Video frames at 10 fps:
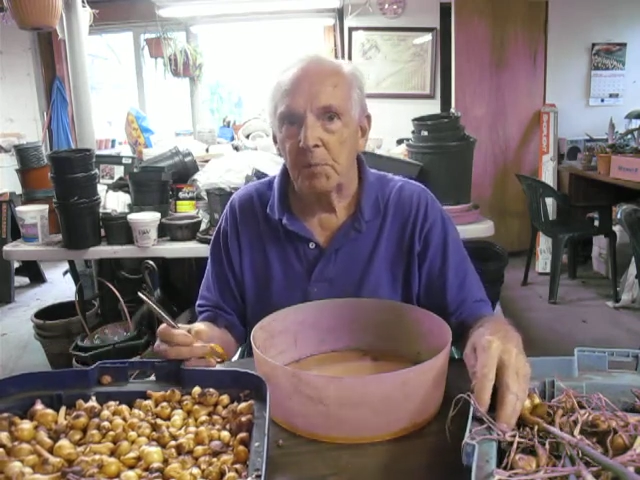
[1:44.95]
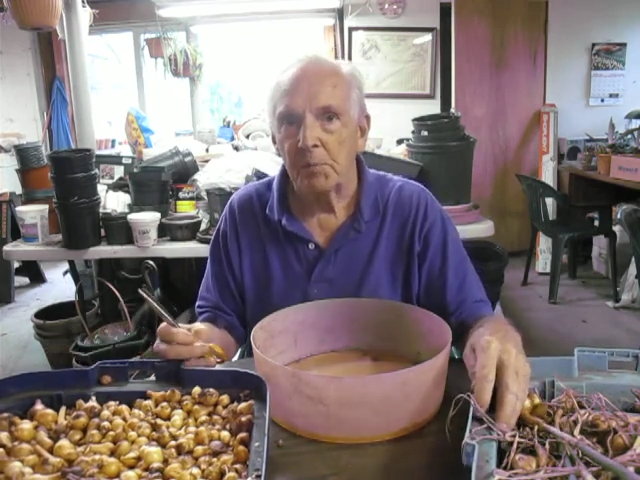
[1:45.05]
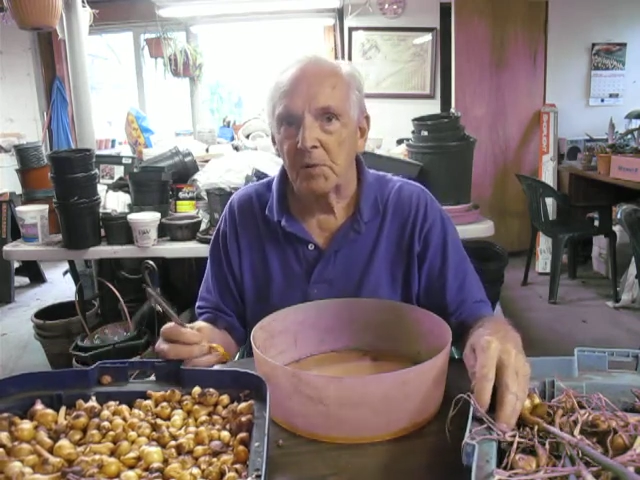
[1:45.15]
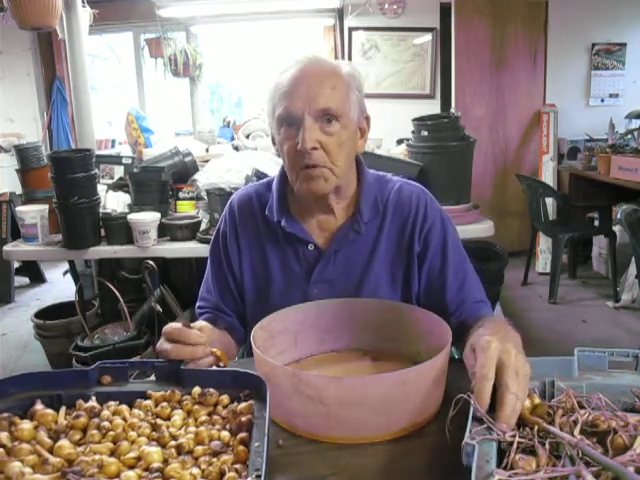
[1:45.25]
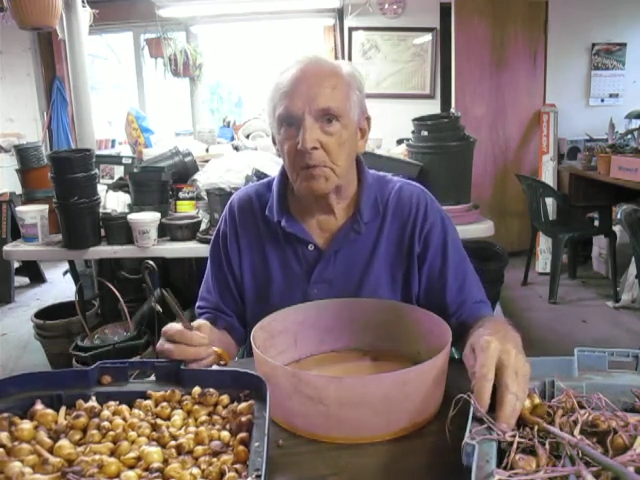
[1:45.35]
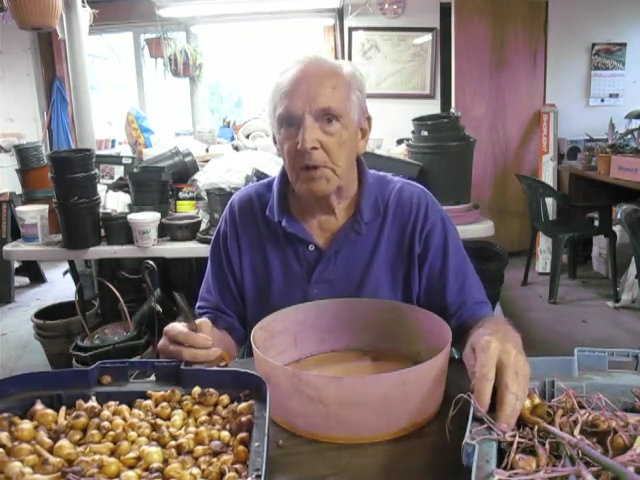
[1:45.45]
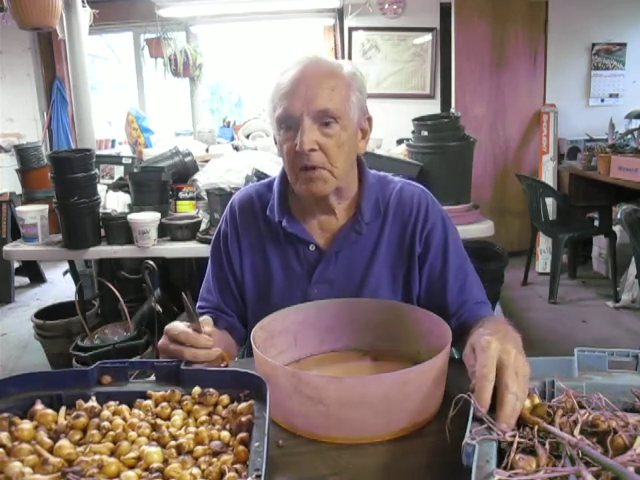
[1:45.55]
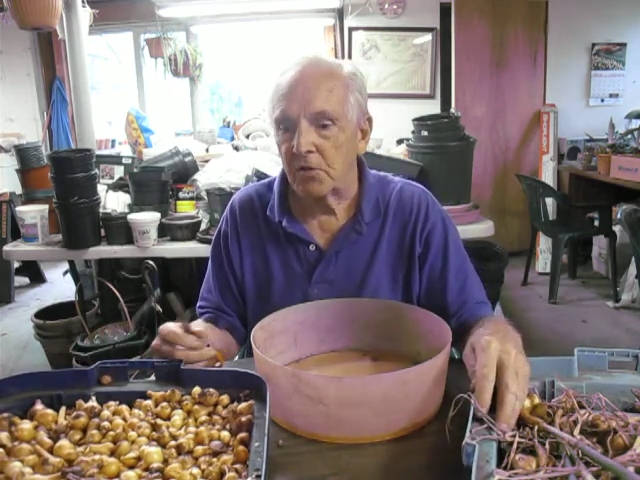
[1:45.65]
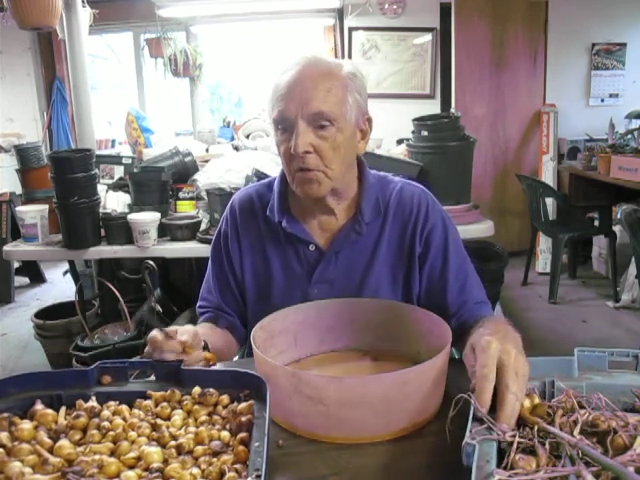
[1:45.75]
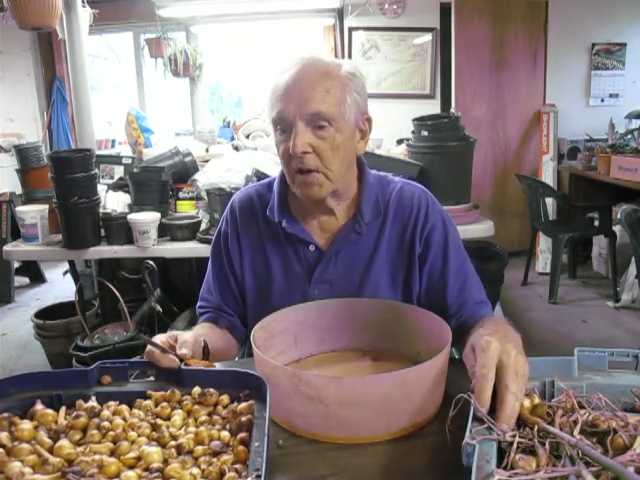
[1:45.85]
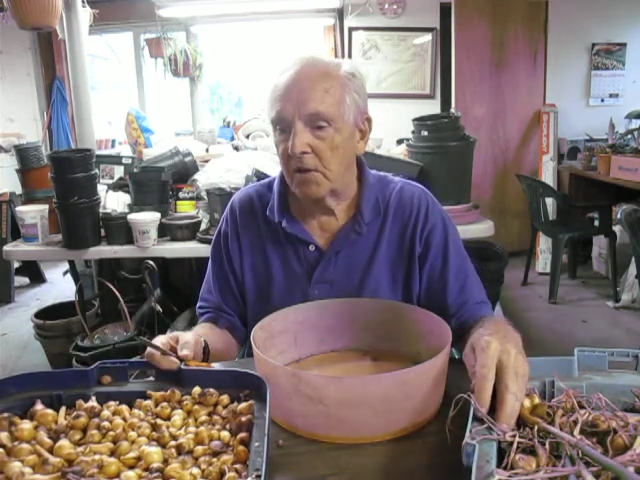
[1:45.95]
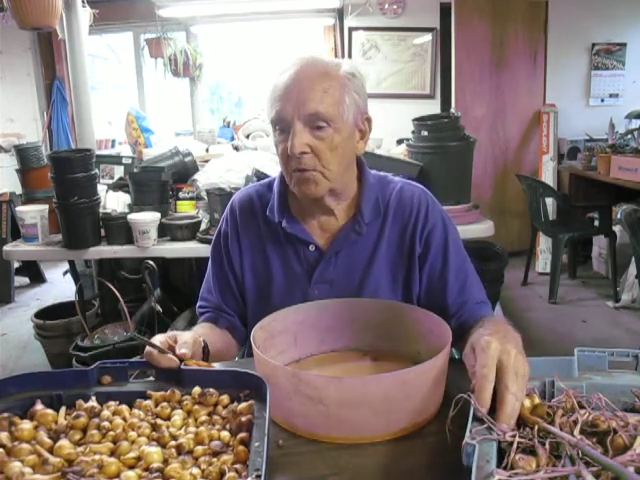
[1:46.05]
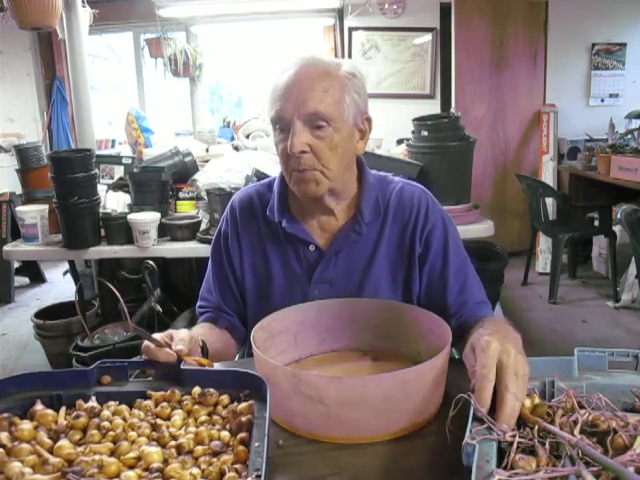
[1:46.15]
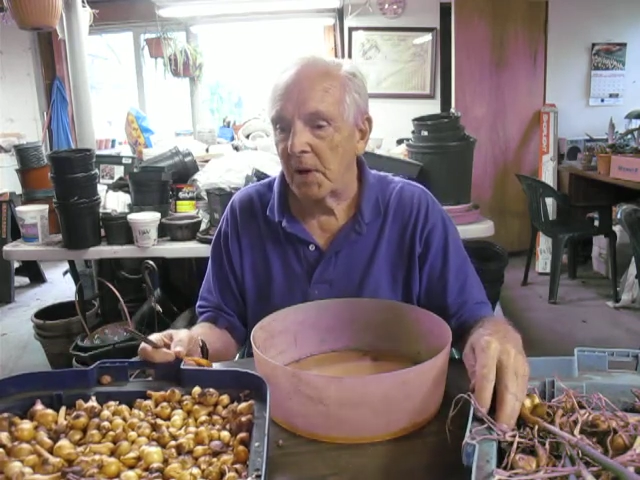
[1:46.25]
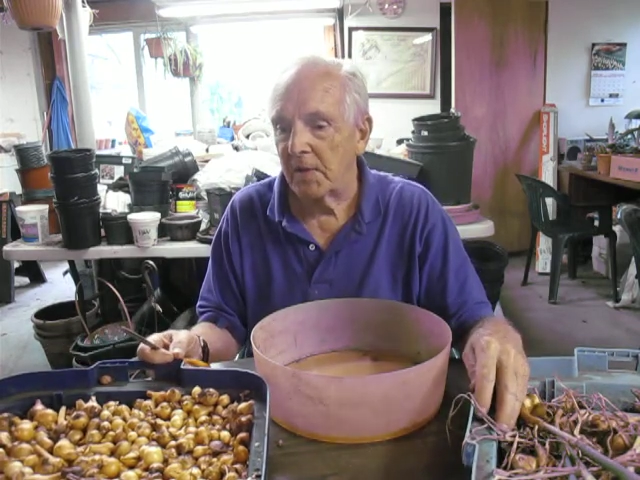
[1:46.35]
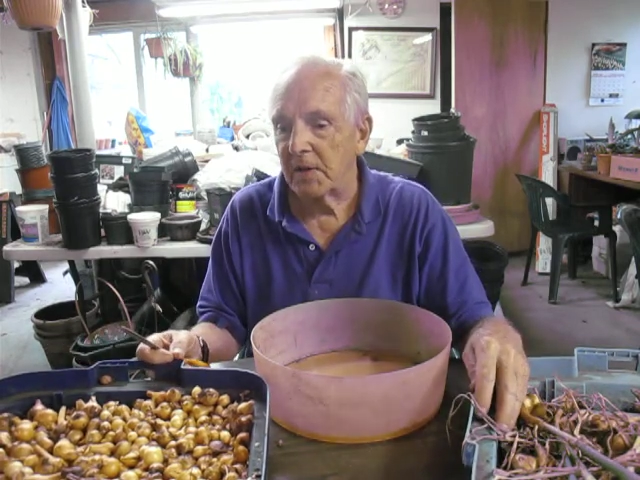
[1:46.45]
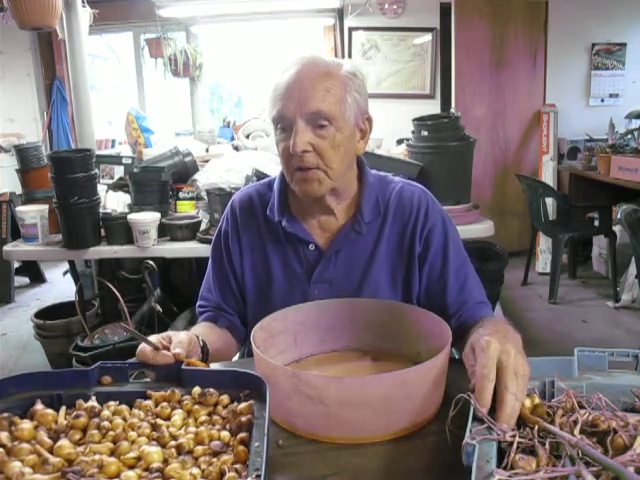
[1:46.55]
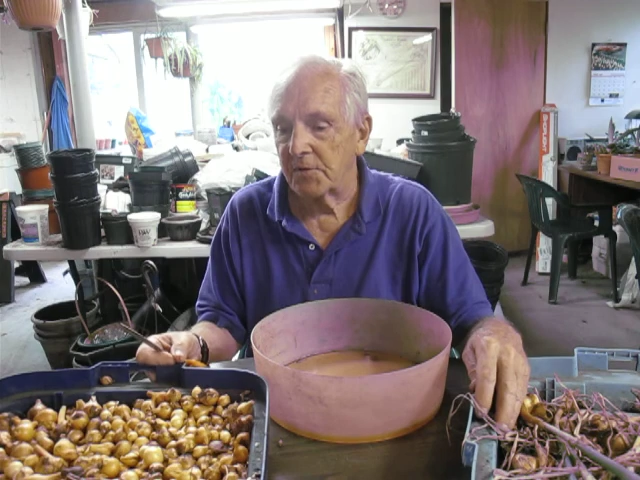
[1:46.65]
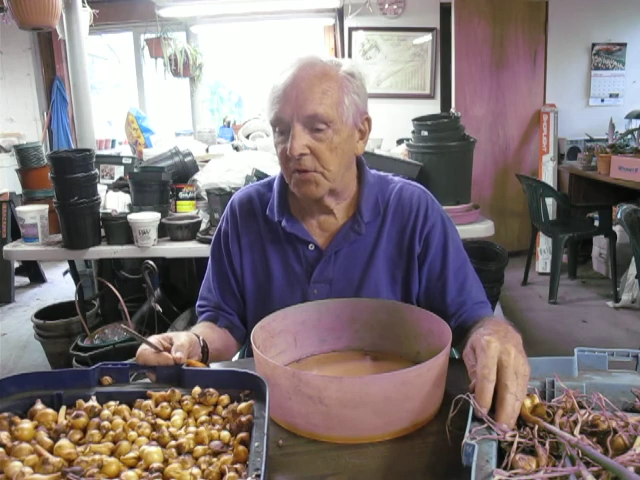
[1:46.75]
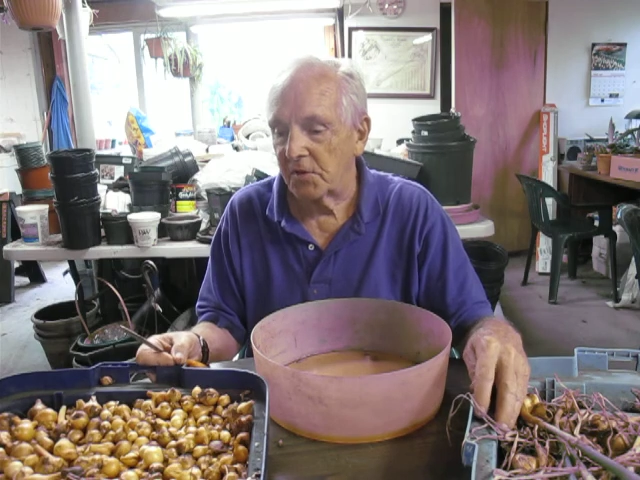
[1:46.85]
and put them into trays by the
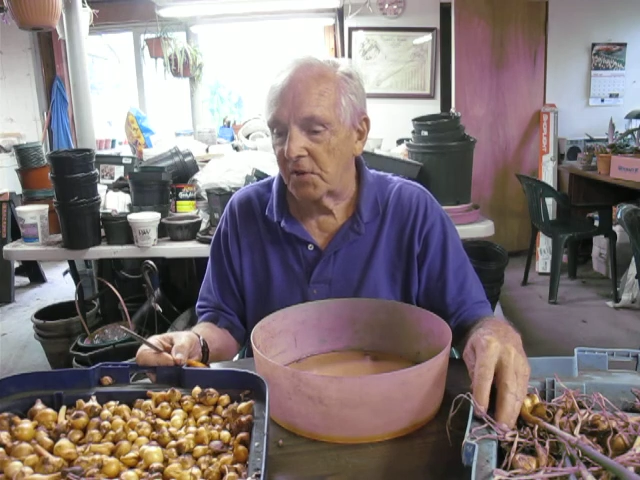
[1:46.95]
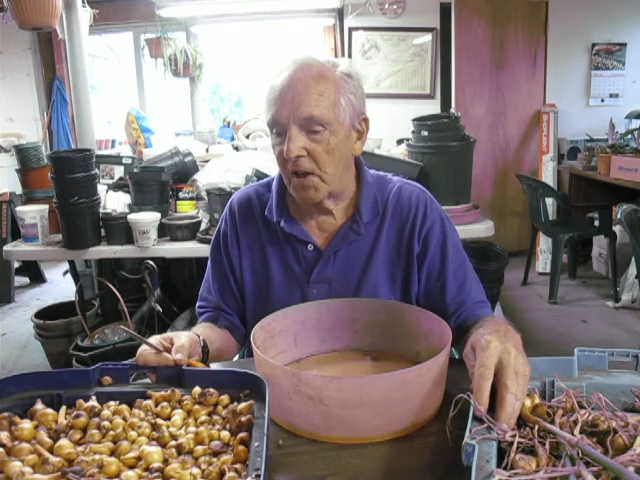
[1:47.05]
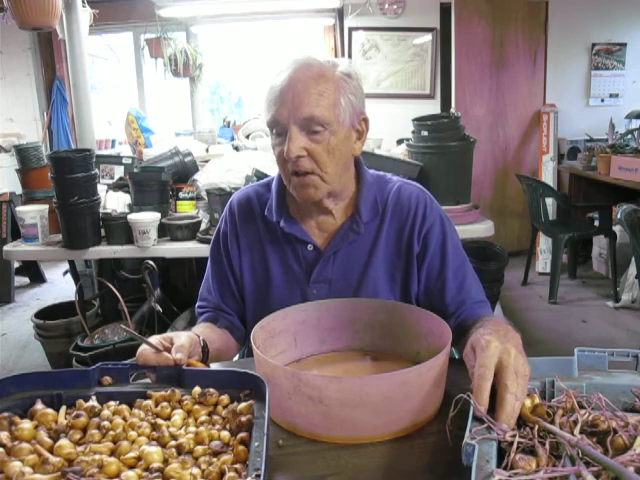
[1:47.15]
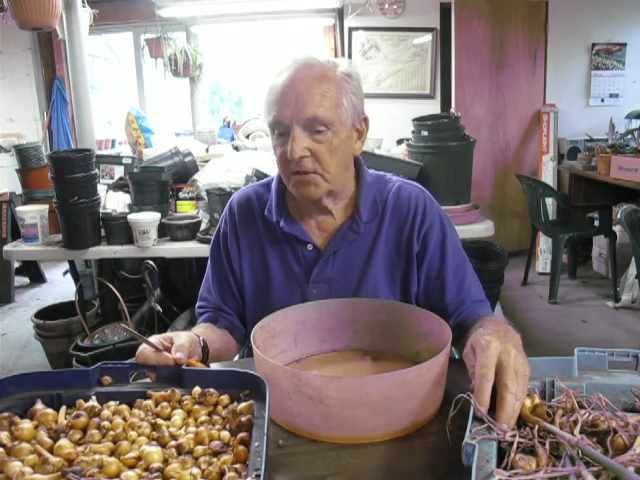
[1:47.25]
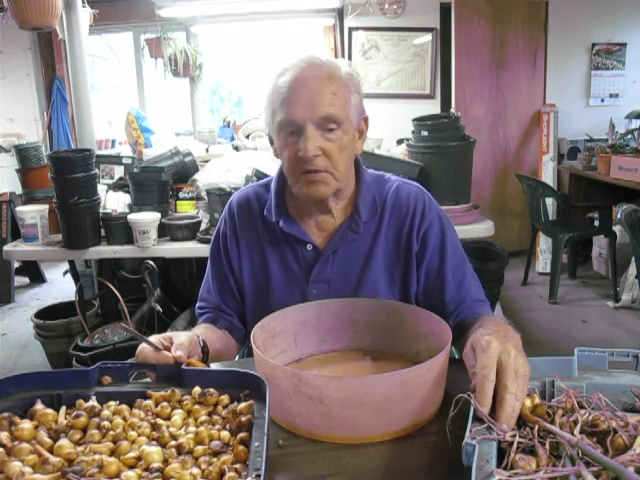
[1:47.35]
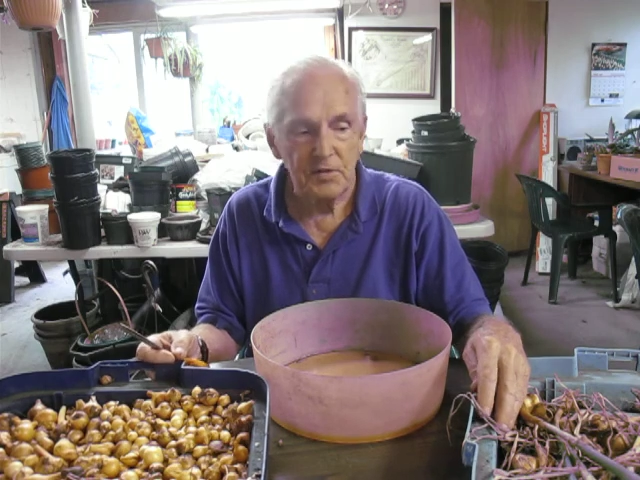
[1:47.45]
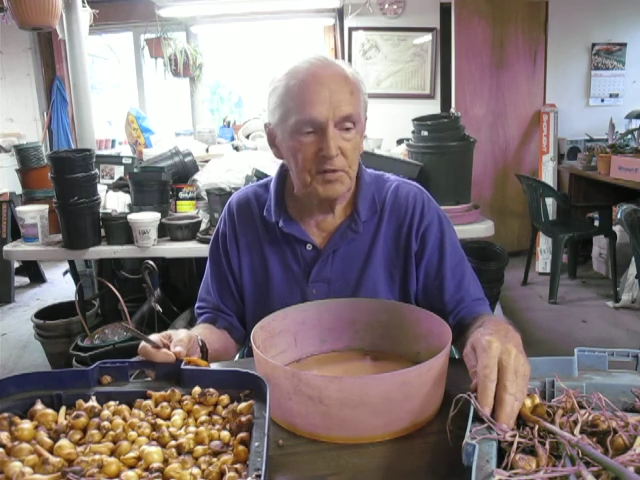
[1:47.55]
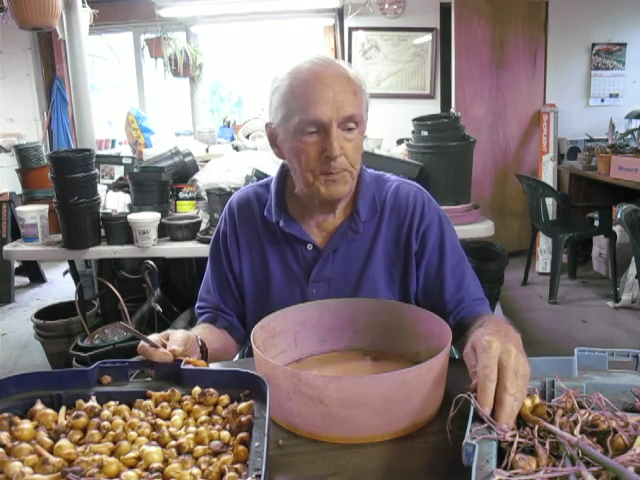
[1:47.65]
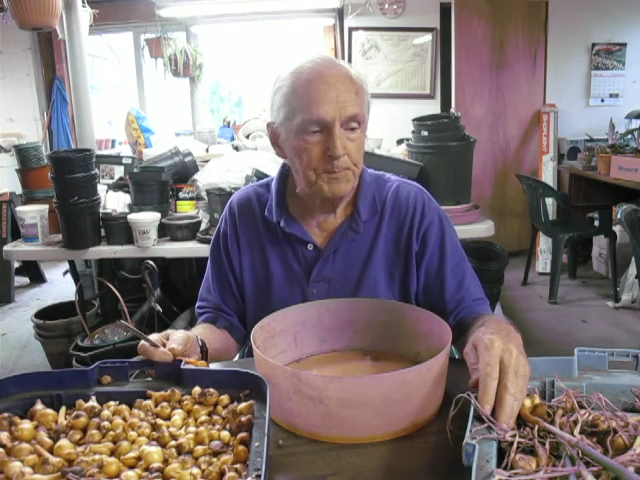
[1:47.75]
different sizes.